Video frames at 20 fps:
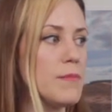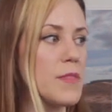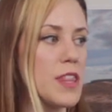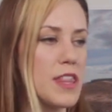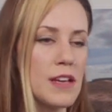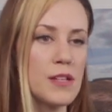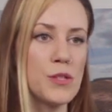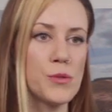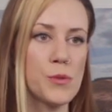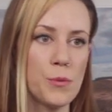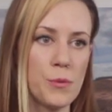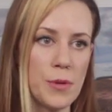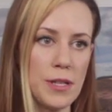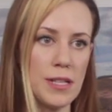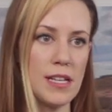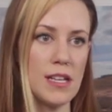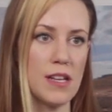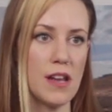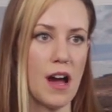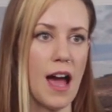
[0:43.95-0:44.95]
things were
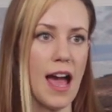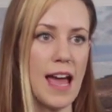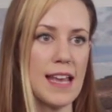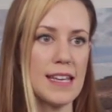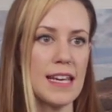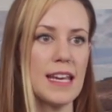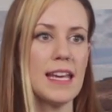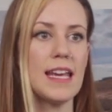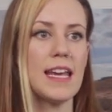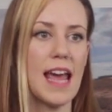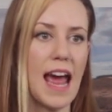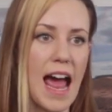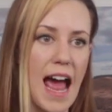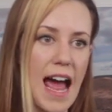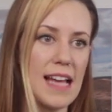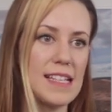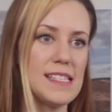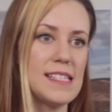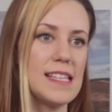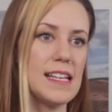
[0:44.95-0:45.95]
really not
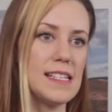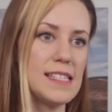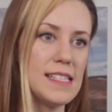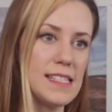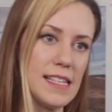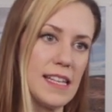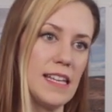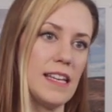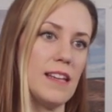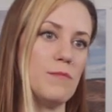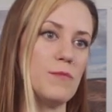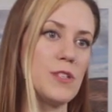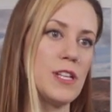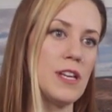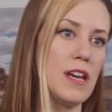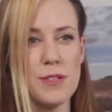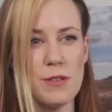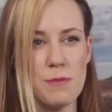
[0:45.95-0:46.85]
as they seemed.